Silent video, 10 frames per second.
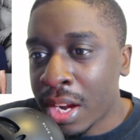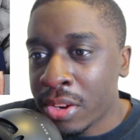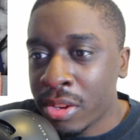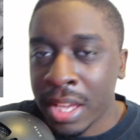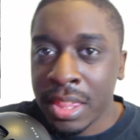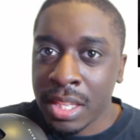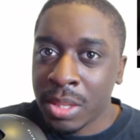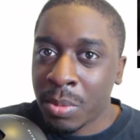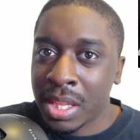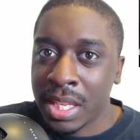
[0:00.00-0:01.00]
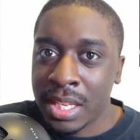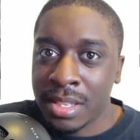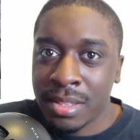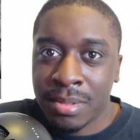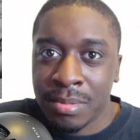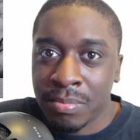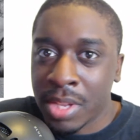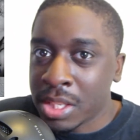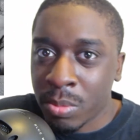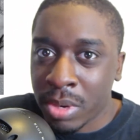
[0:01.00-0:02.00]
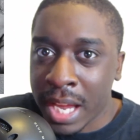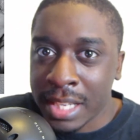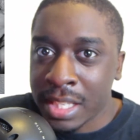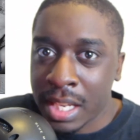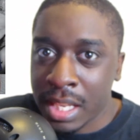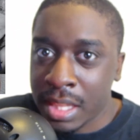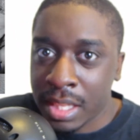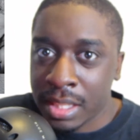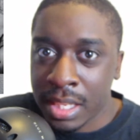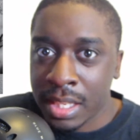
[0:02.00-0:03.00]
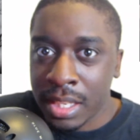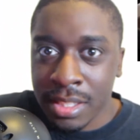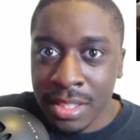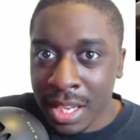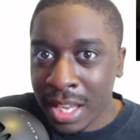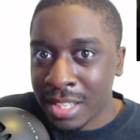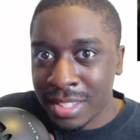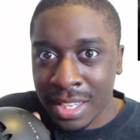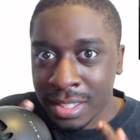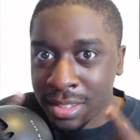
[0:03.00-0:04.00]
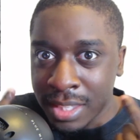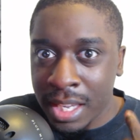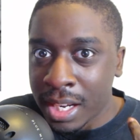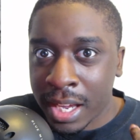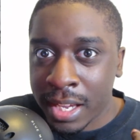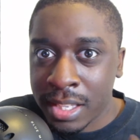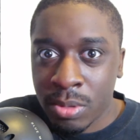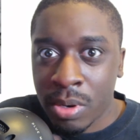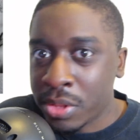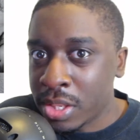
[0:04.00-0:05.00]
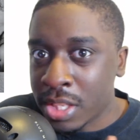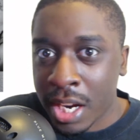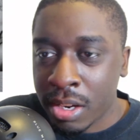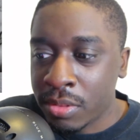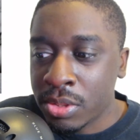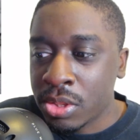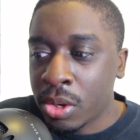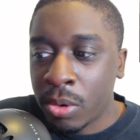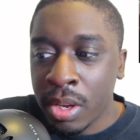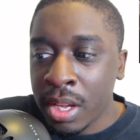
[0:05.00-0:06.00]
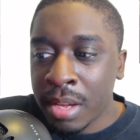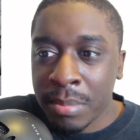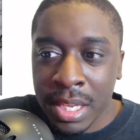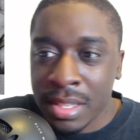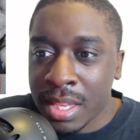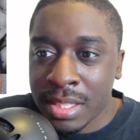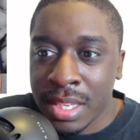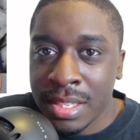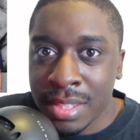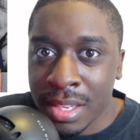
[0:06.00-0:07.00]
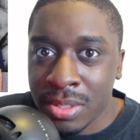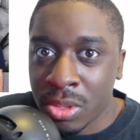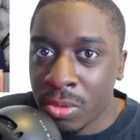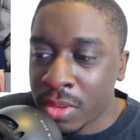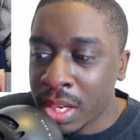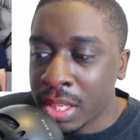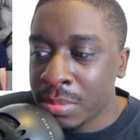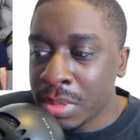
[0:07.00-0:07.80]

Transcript: I don't know, I think the way that he just doesn't react to anything like that, and he just had his like dead eyes throughout the entirety of the show, makes the things that he says so funny to